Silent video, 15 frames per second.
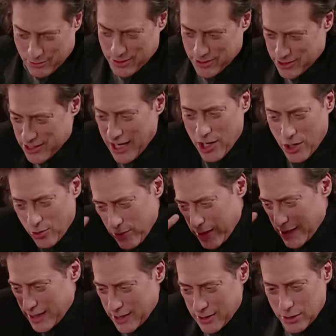they were
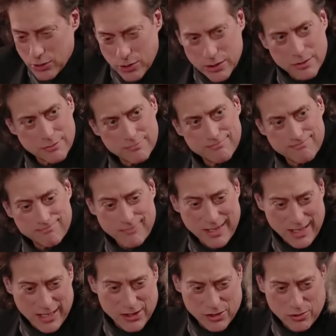showering, and I looked,
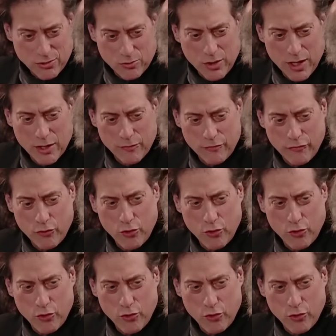I saw one of the